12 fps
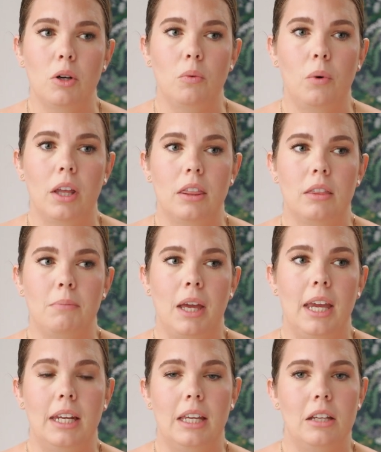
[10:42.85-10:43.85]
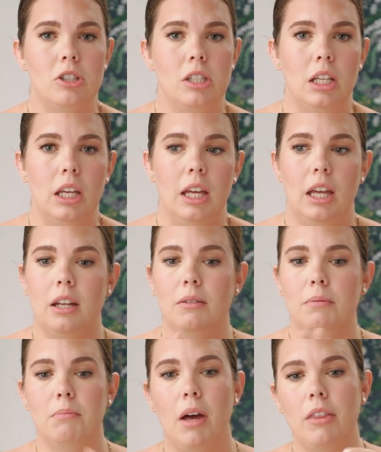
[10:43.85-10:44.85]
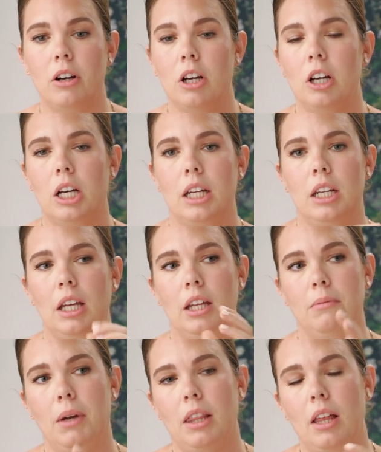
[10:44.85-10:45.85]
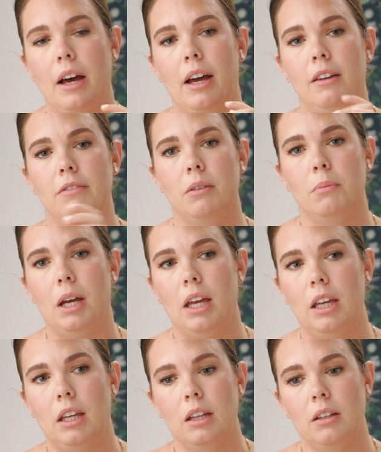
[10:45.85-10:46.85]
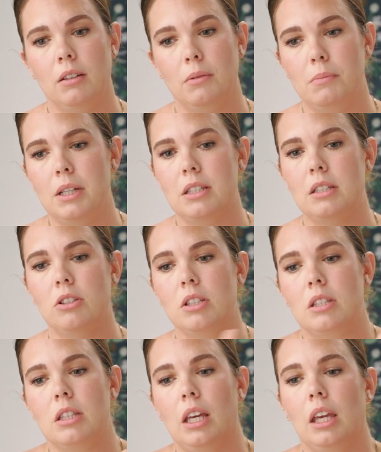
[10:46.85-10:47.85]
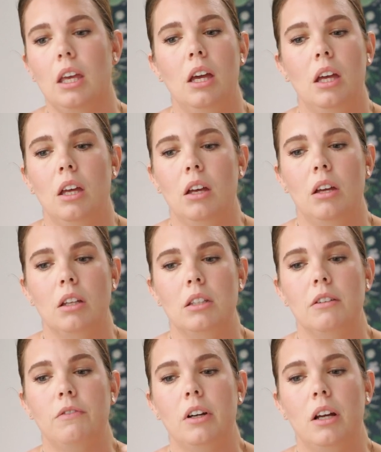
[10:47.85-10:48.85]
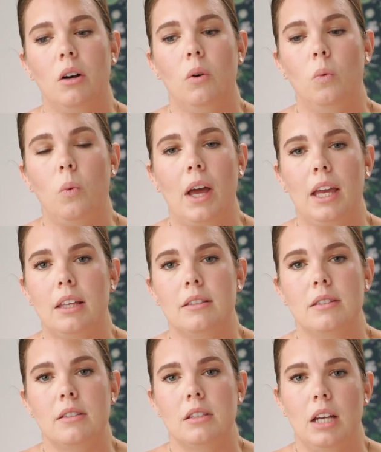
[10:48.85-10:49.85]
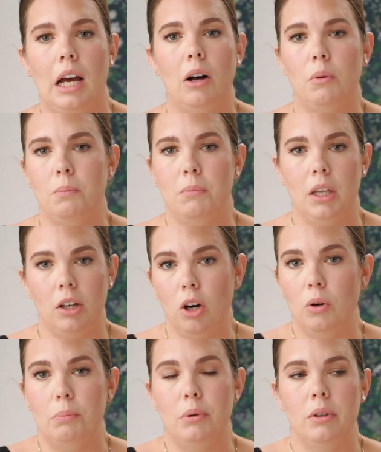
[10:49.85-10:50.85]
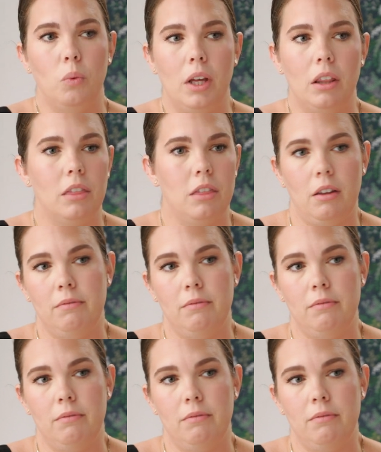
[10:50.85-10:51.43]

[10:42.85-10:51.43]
with my ADHD and motherhood and my life and my business, just like different ways to help me cope with